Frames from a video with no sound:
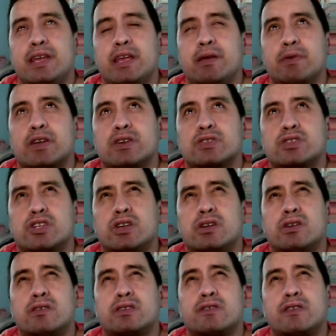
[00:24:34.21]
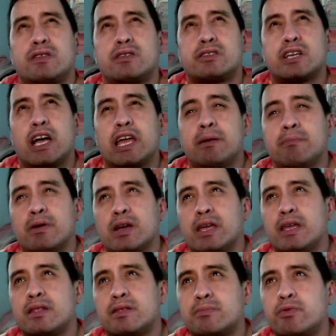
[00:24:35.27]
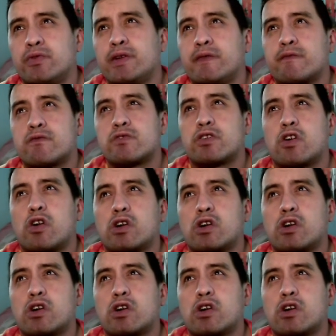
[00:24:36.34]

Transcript: because their time in the Marineford arc